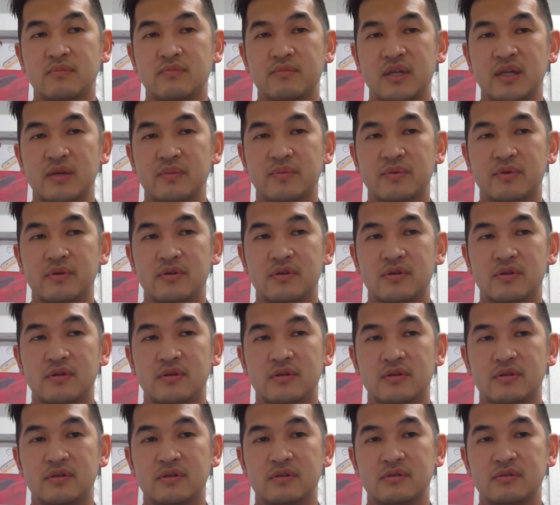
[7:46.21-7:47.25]

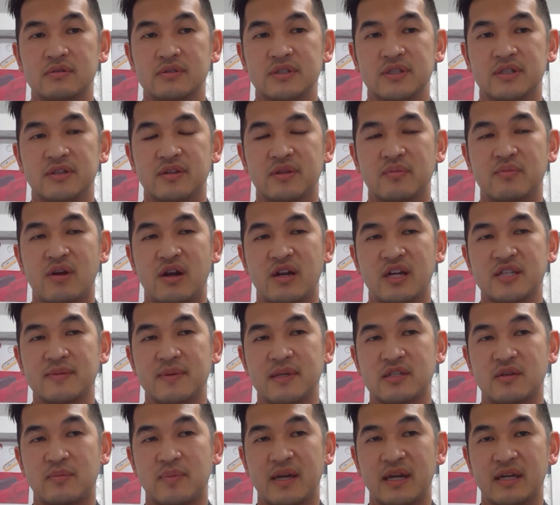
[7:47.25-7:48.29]
people you know in the product
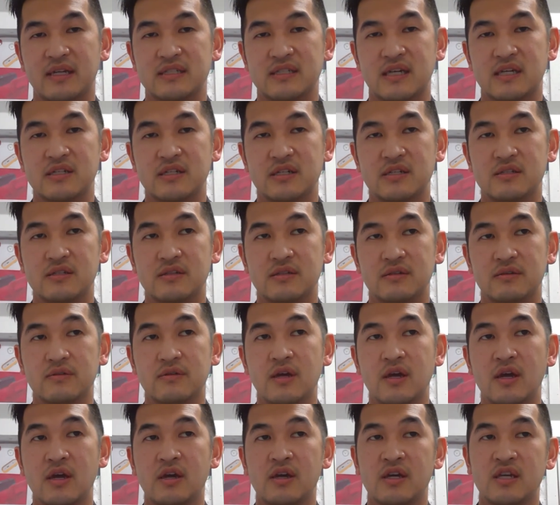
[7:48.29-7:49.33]
space are paying attention to
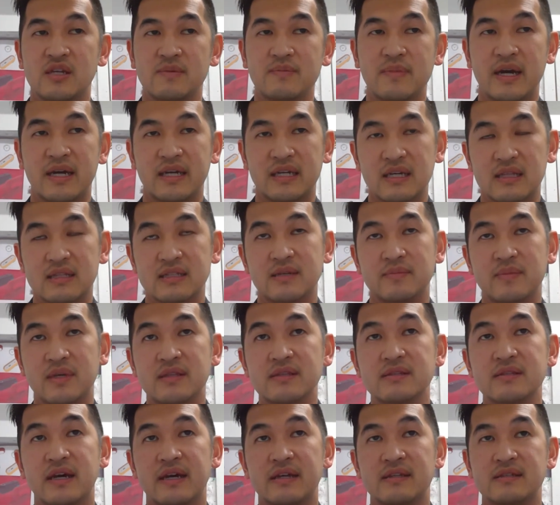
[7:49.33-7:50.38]
you might get some
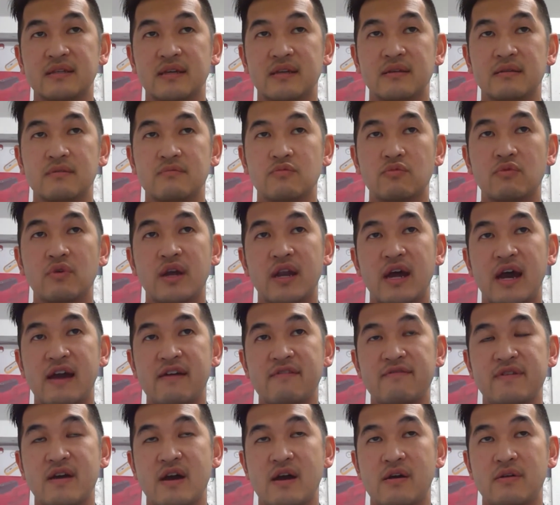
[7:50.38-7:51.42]
insights and what i
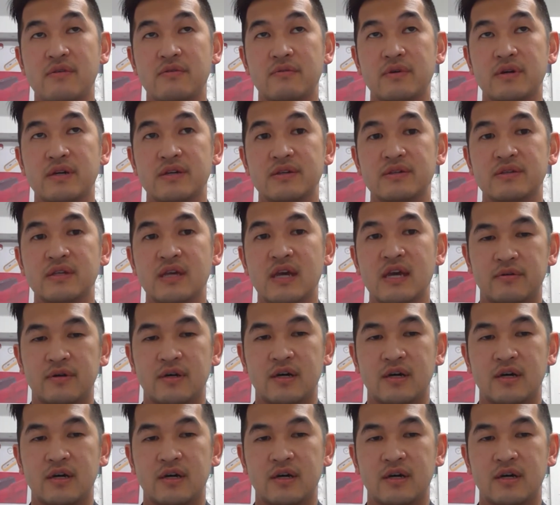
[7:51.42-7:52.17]
found was